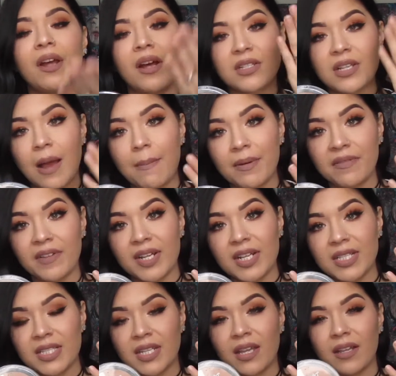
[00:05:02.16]
it on top of the
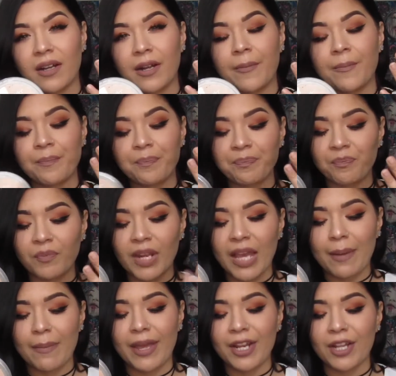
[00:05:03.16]
concealer,
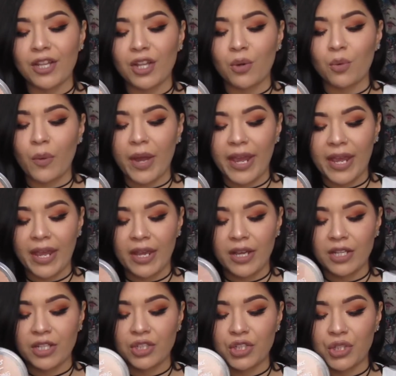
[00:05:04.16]
it made it look way
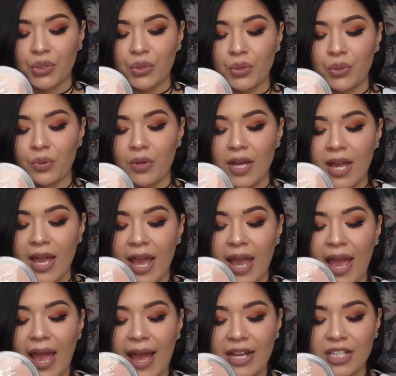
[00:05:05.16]
too
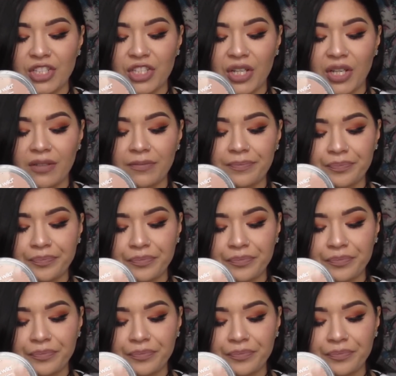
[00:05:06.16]
ashy.